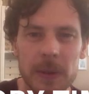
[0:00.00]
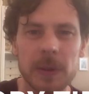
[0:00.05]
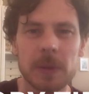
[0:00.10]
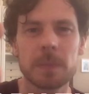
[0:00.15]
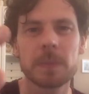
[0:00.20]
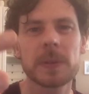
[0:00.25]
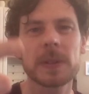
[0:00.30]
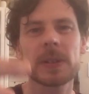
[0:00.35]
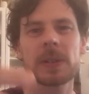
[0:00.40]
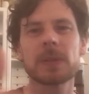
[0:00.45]

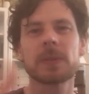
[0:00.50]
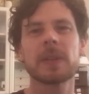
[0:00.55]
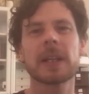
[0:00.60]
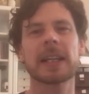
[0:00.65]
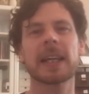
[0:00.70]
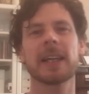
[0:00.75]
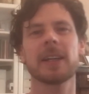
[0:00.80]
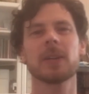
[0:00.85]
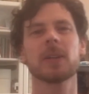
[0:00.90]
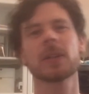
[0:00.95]
Bristol
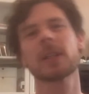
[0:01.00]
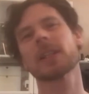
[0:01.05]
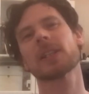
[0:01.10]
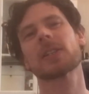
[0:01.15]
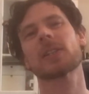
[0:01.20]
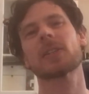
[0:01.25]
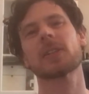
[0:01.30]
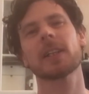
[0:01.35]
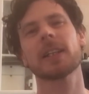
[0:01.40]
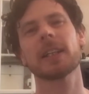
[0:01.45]
Reggae
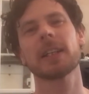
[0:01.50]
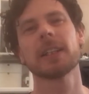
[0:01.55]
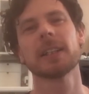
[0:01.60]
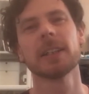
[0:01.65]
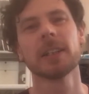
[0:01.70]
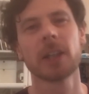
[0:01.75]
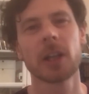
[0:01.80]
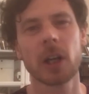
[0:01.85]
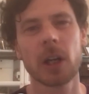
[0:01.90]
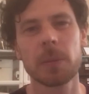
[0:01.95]
Orchestra.
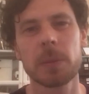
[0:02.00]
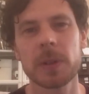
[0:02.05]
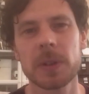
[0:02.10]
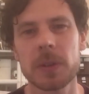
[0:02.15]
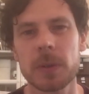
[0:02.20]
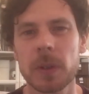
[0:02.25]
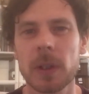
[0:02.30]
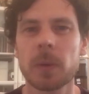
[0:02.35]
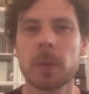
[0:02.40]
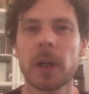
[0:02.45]
Hope you're
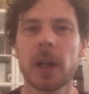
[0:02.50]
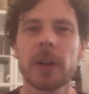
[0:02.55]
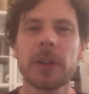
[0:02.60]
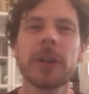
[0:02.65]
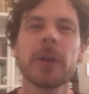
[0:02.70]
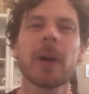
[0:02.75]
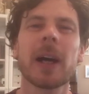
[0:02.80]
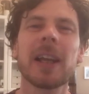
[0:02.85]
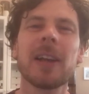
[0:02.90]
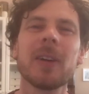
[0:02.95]
doing well.
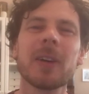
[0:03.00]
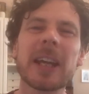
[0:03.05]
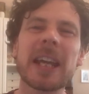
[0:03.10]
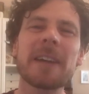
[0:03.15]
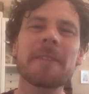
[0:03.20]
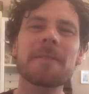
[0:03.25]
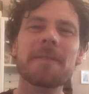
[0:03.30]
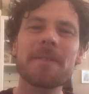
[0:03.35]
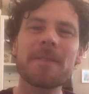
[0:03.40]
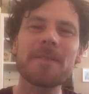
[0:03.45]
You are looking
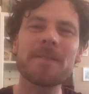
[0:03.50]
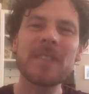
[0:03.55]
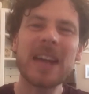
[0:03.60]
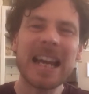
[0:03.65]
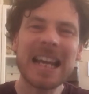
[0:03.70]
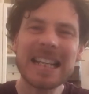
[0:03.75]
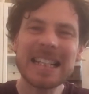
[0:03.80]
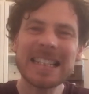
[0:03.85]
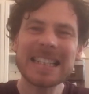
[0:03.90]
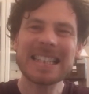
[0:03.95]

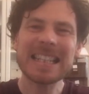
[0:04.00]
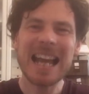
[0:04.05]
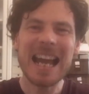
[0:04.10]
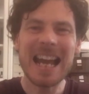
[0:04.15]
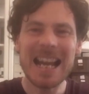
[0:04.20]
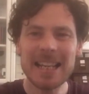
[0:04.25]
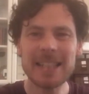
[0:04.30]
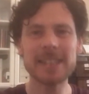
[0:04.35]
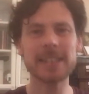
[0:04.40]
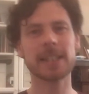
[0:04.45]

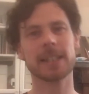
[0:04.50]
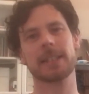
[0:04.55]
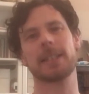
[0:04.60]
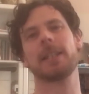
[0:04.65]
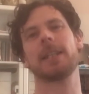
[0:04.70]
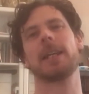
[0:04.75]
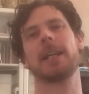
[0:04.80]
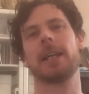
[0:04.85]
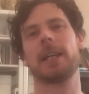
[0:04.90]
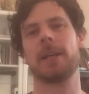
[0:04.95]
fantastic
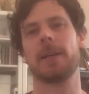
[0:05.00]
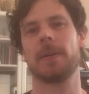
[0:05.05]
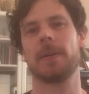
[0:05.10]
today.